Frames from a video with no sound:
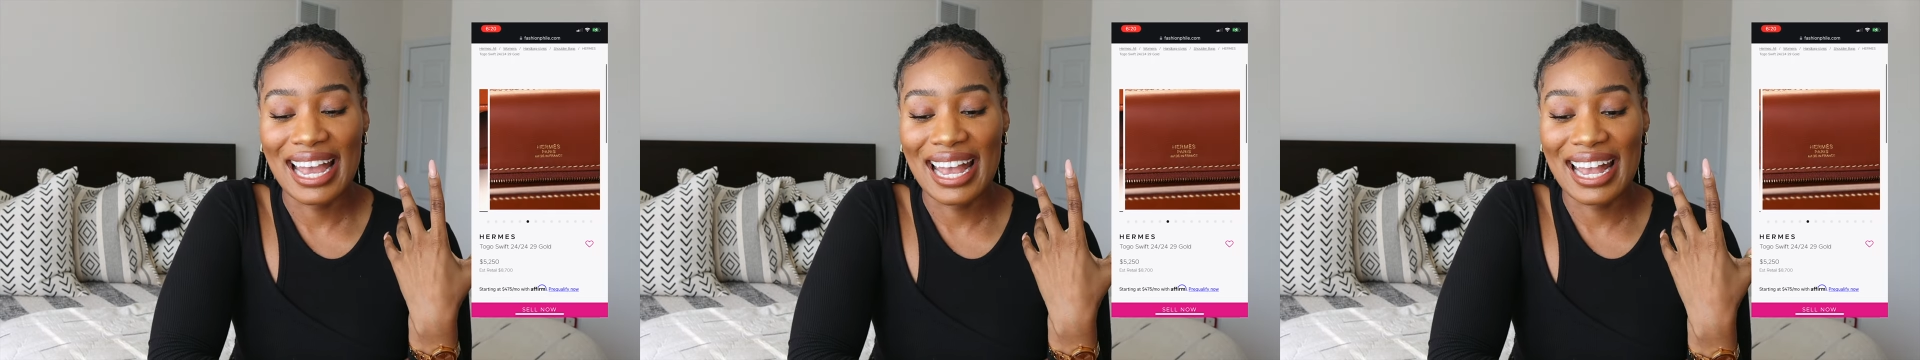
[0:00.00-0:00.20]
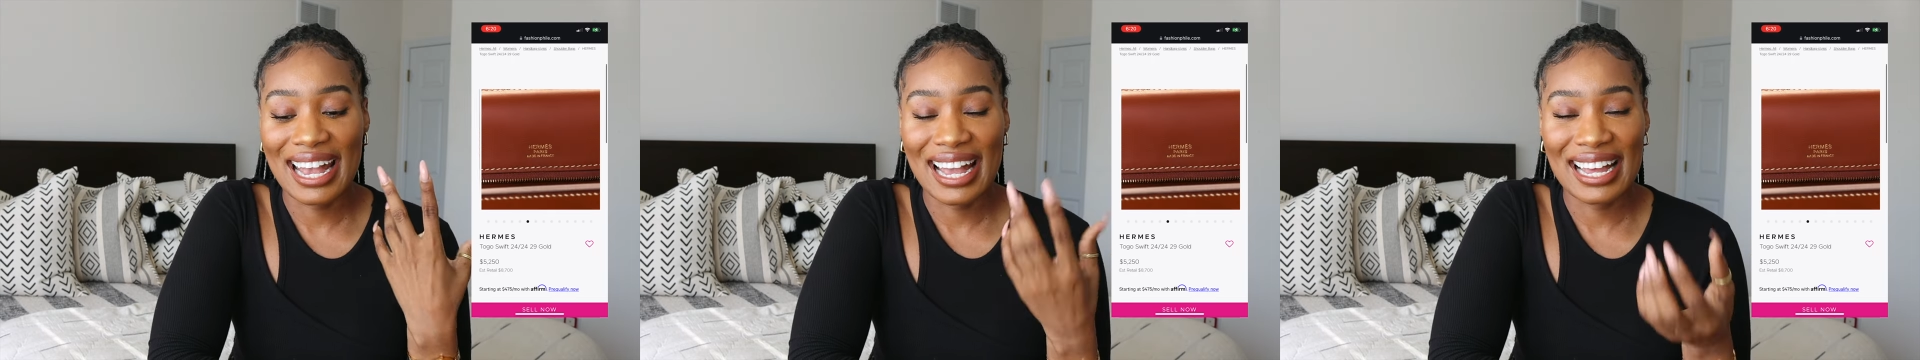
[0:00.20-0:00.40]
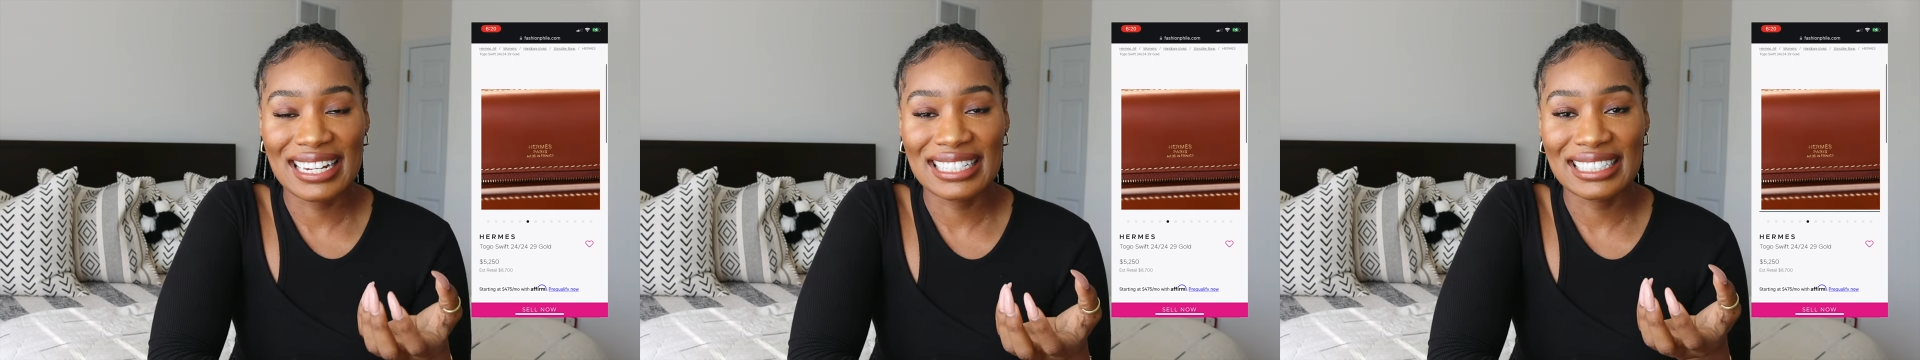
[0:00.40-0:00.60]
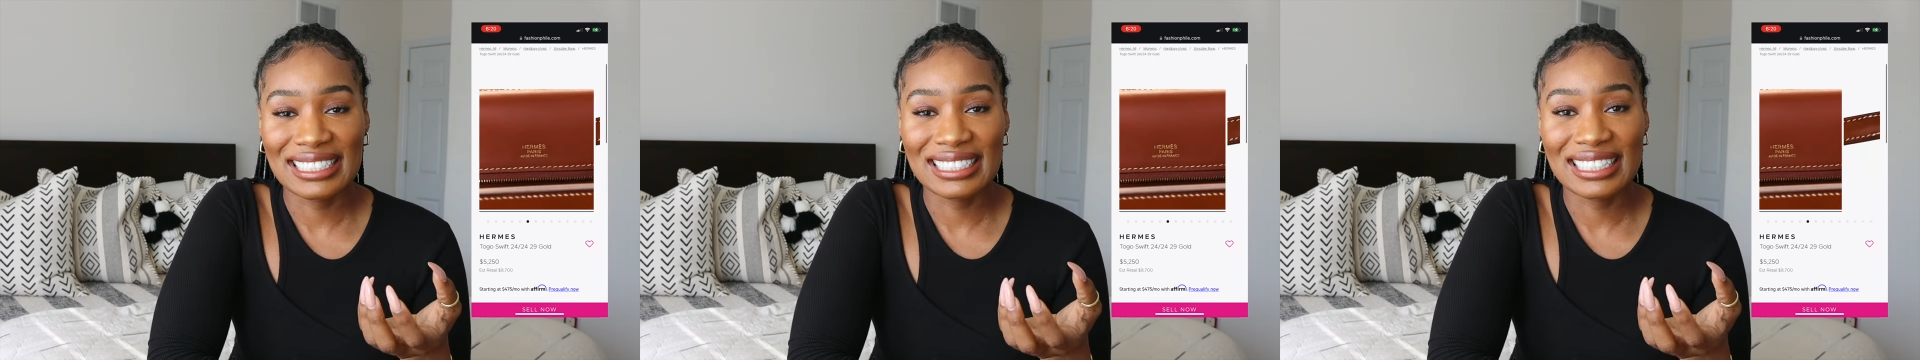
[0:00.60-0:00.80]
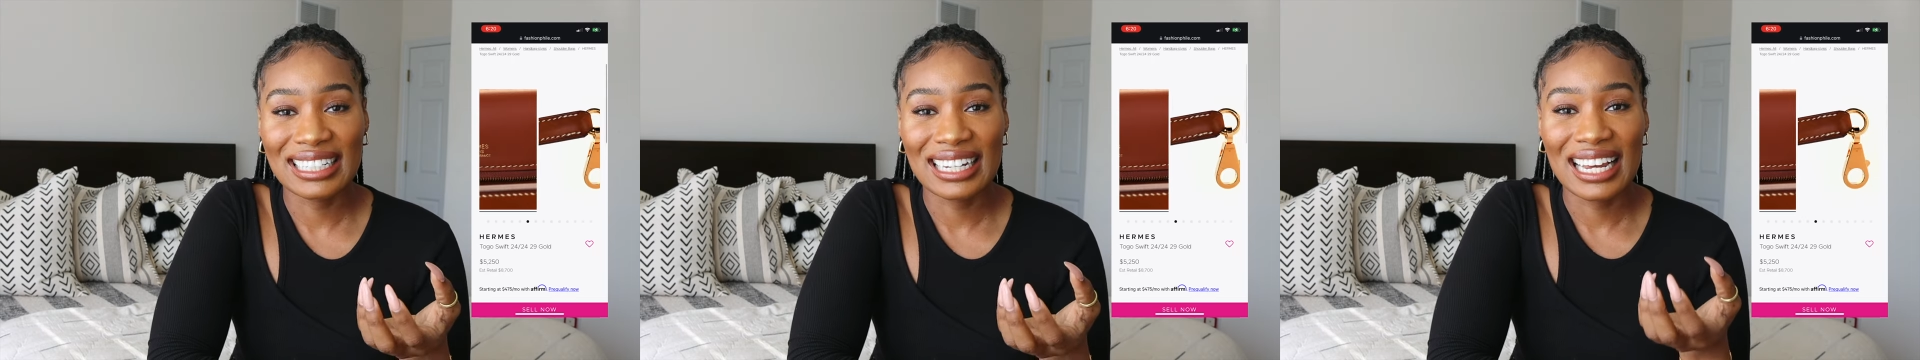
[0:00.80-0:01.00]
And
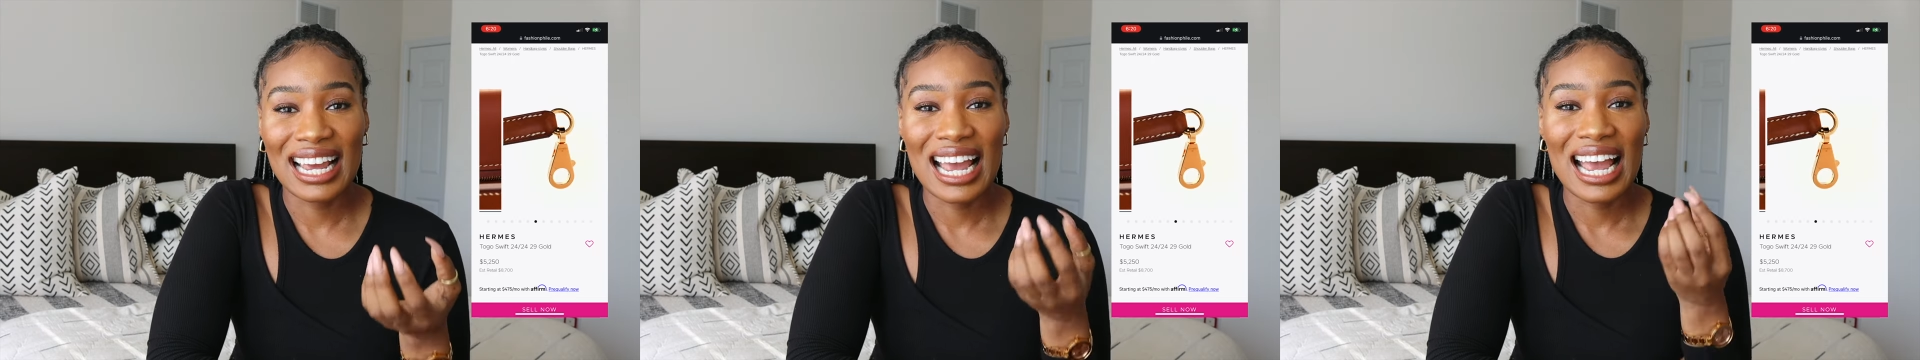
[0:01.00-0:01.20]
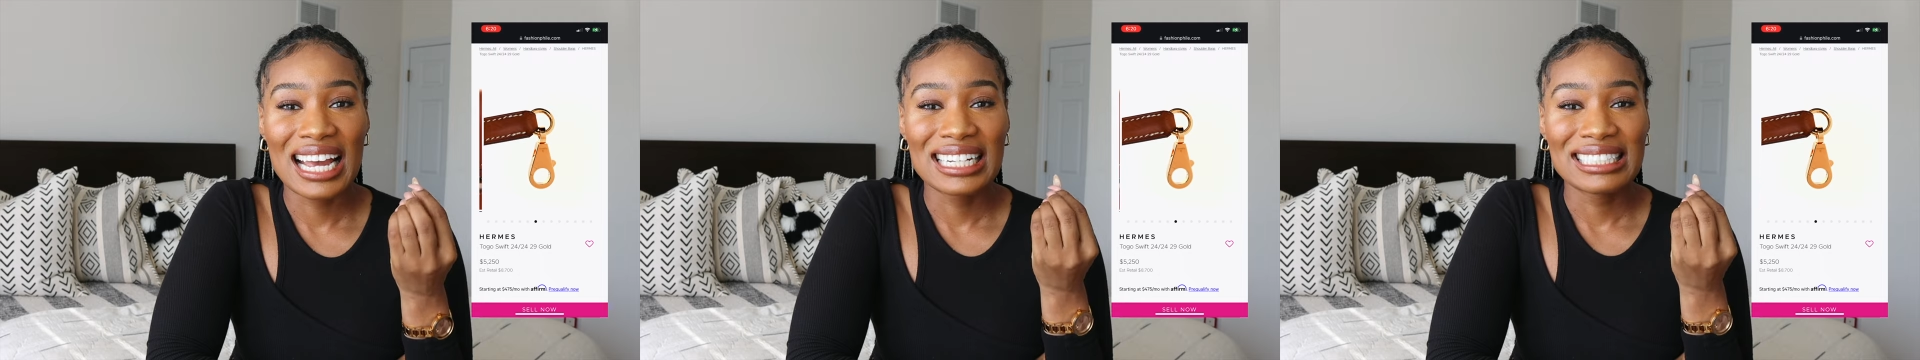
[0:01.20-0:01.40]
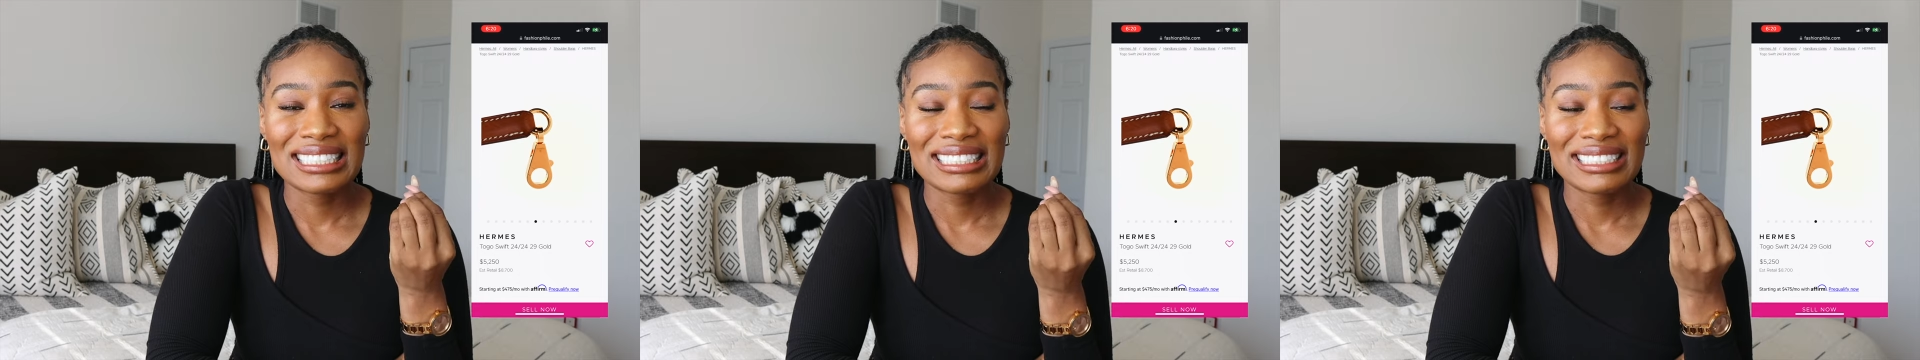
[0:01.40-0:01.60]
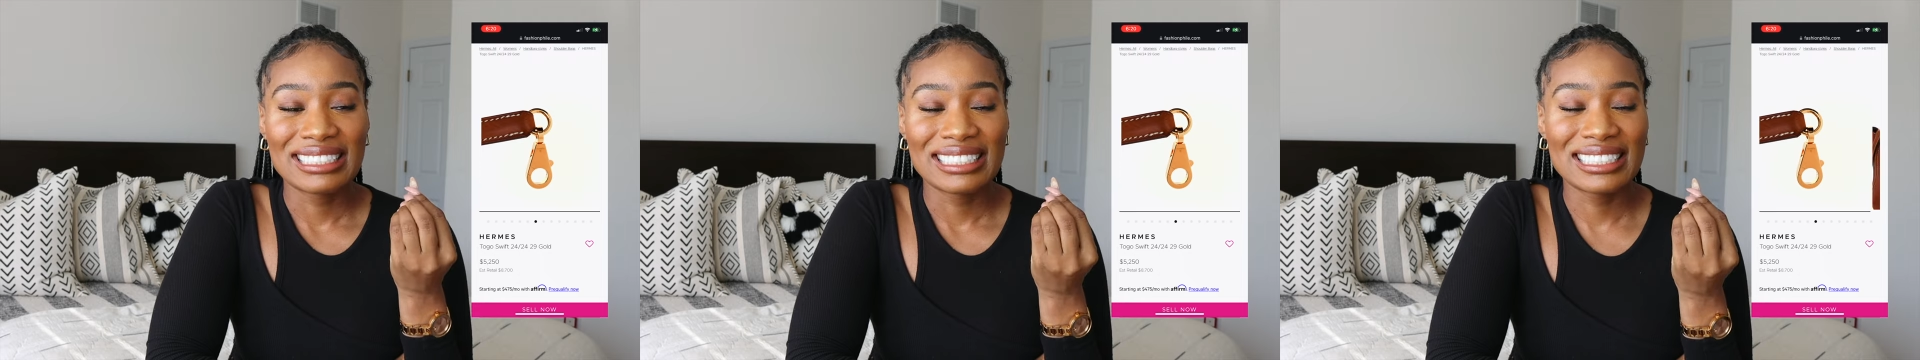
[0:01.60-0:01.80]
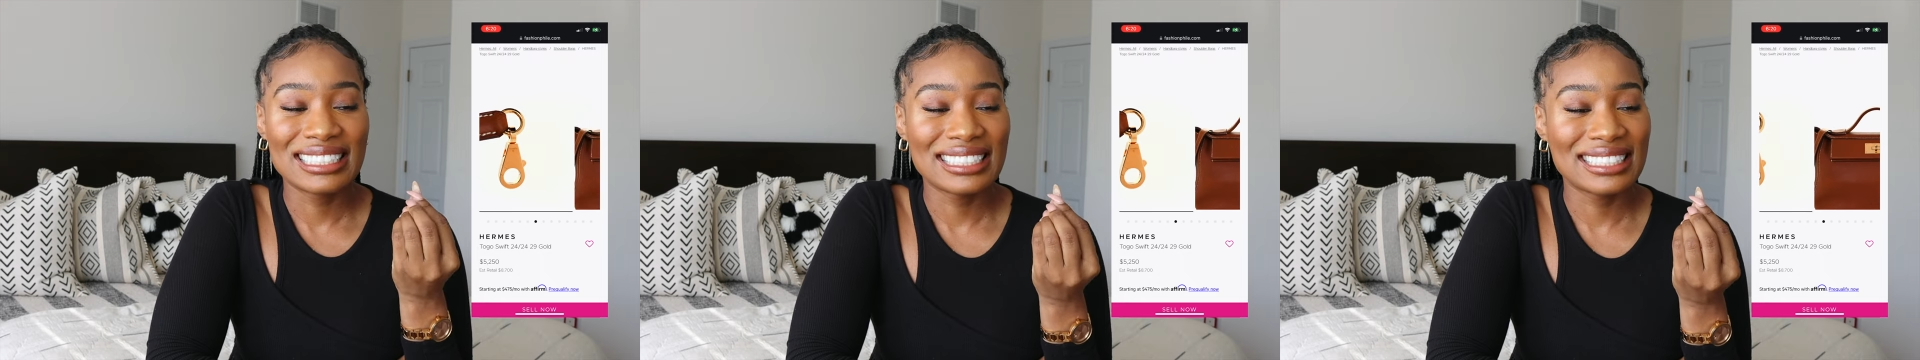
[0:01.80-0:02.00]

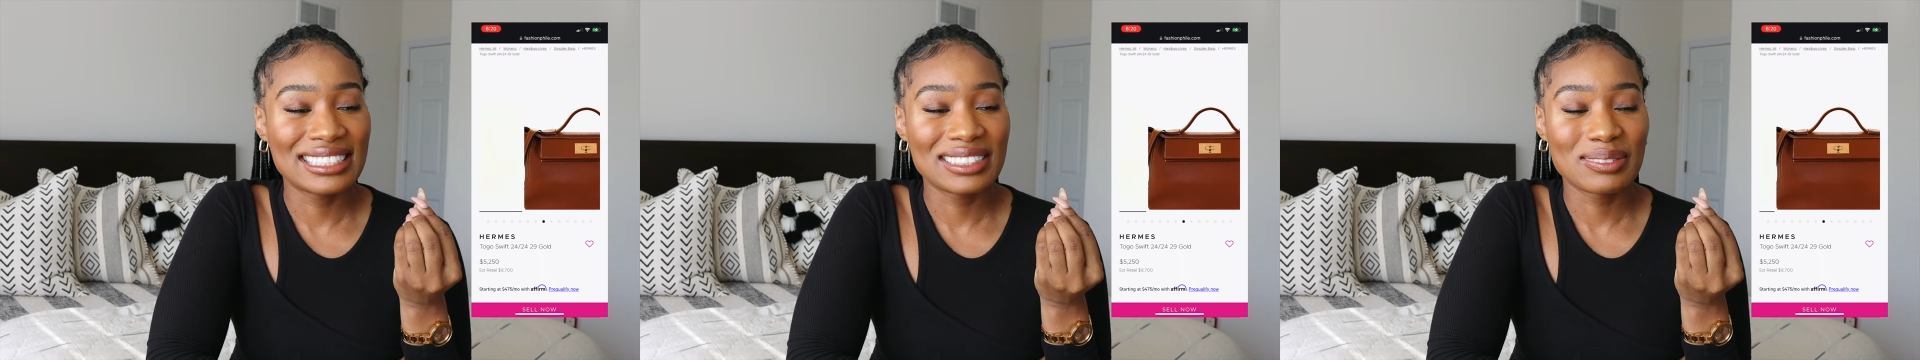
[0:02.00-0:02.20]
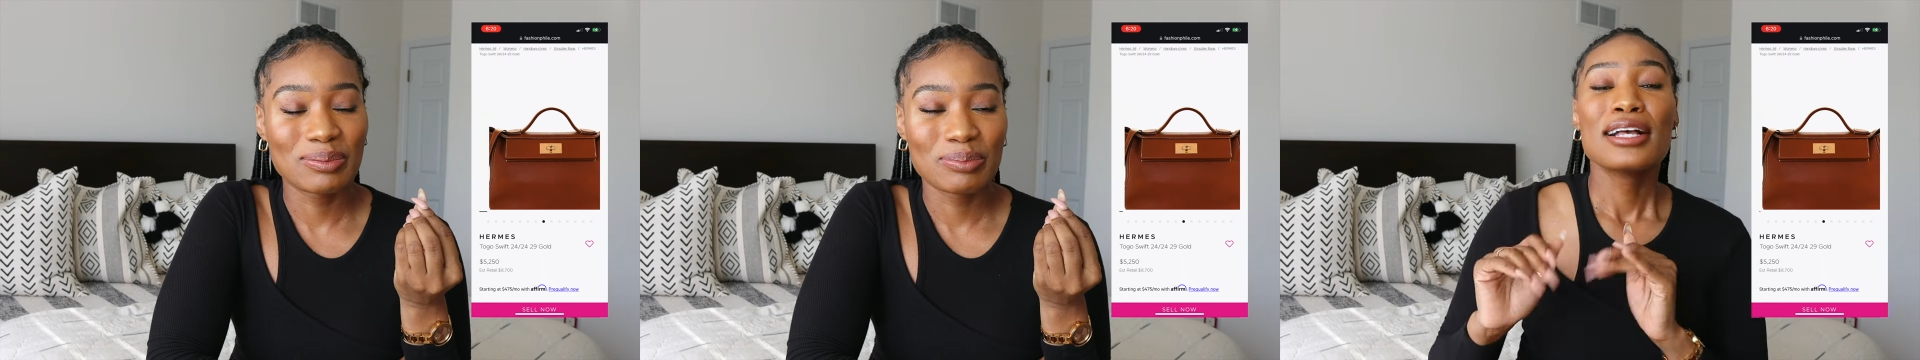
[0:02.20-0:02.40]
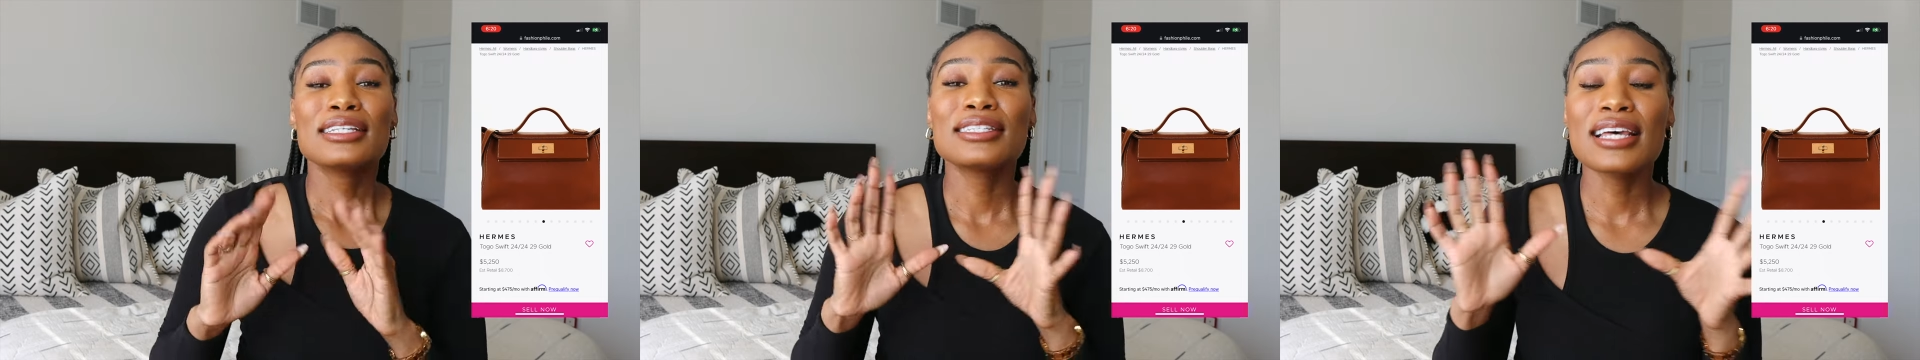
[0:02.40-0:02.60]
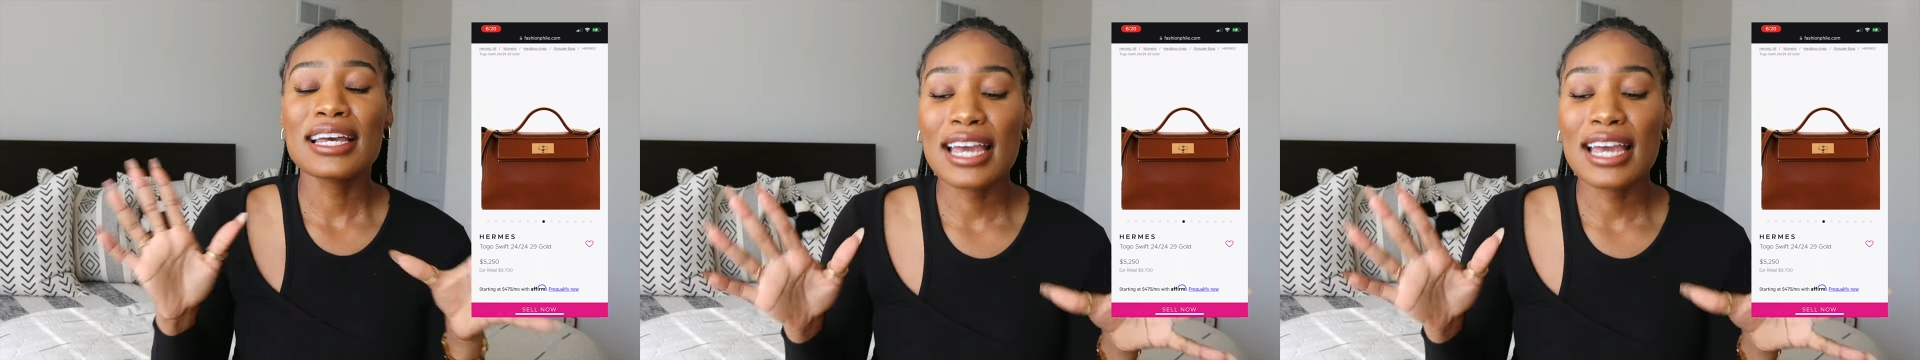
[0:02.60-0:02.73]
so